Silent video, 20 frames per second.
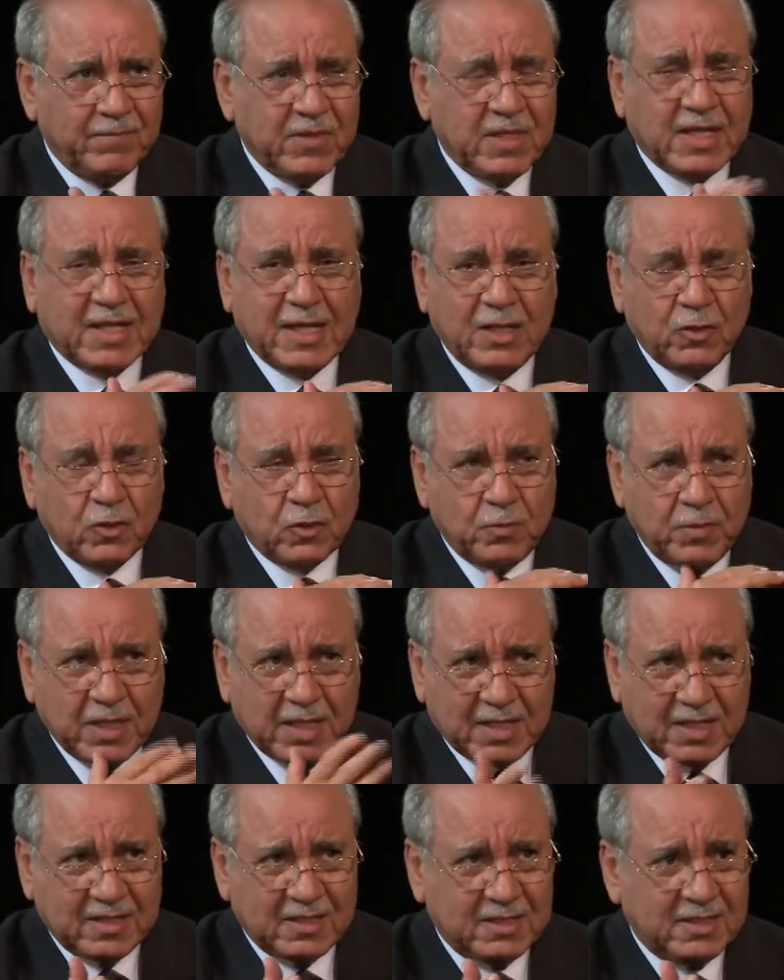They cannot be
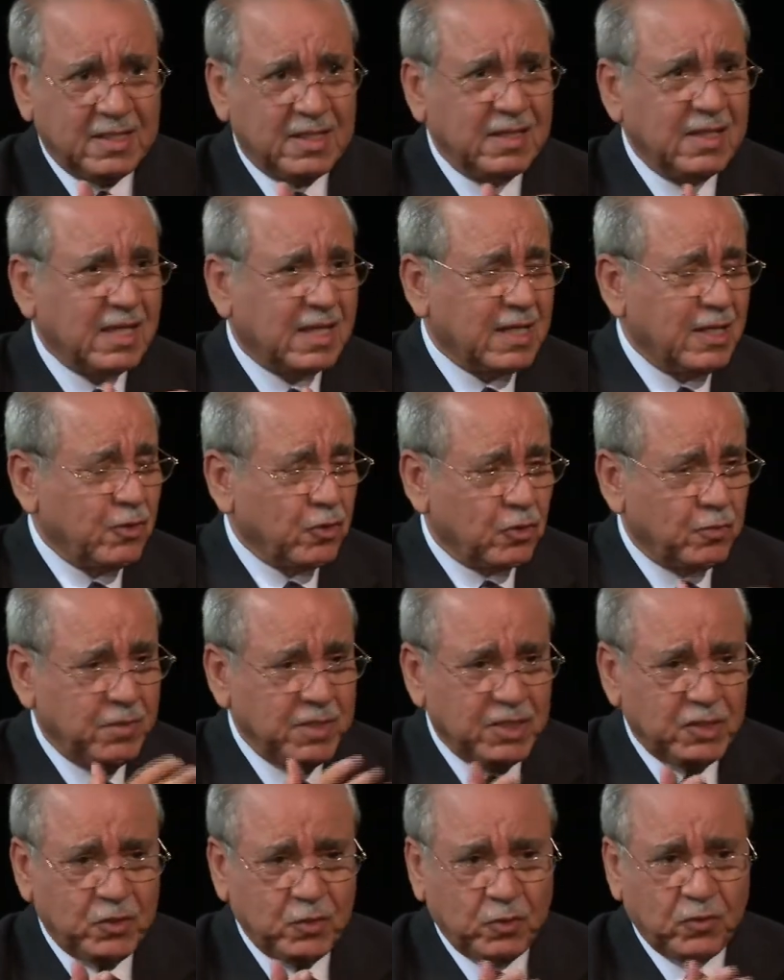Christian. They cannot
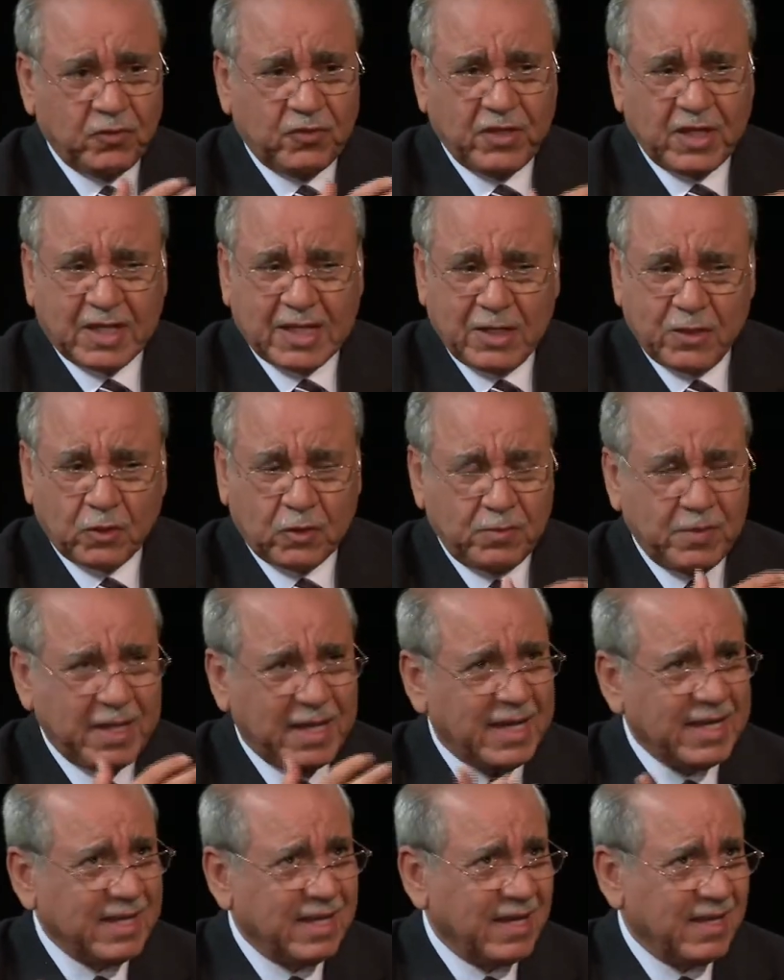be Jews. They cannot be
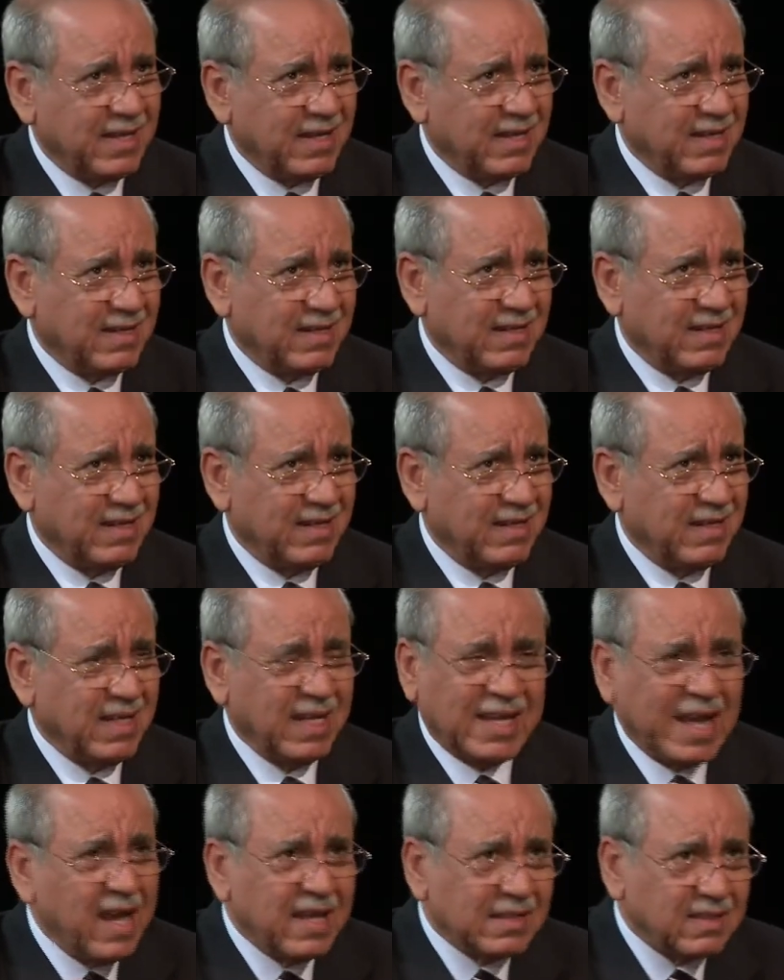any other. Uh, they
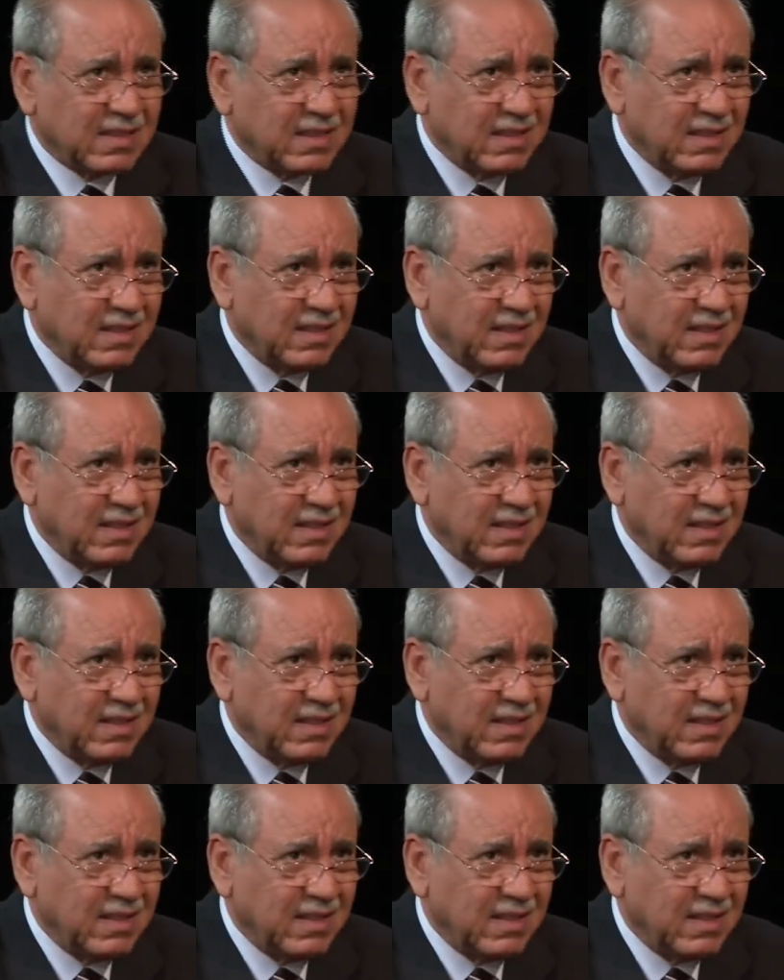can't.